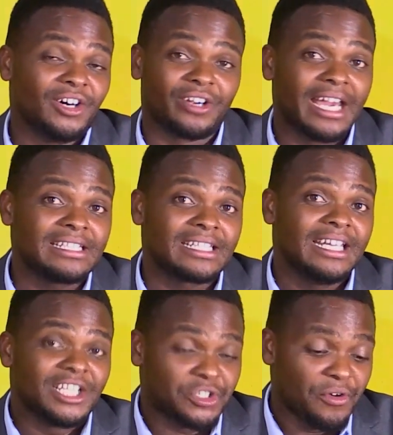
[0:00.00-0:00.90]
All right.
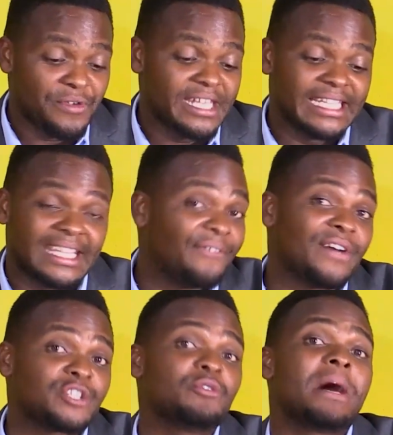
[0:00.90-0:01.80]
So we say the
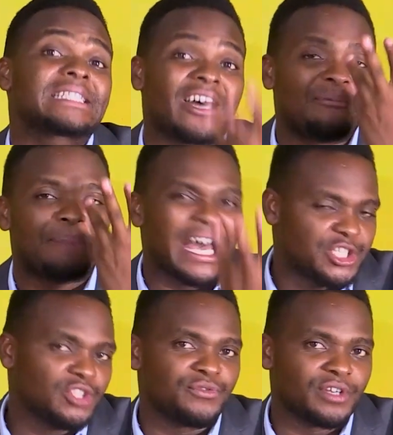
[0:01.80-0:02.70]
first, you must have
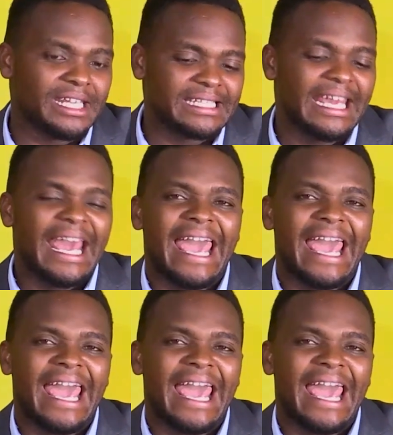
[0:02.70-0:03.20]
passion for it,